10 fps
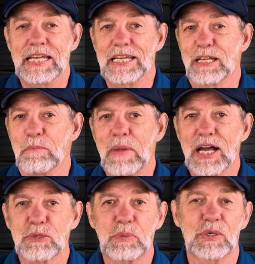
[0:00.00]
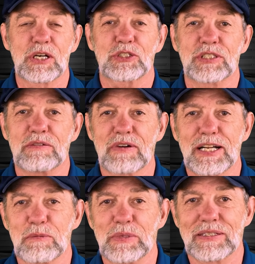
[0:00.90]
in a mass production
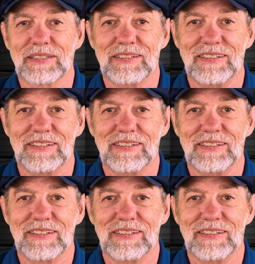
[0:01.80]
environment.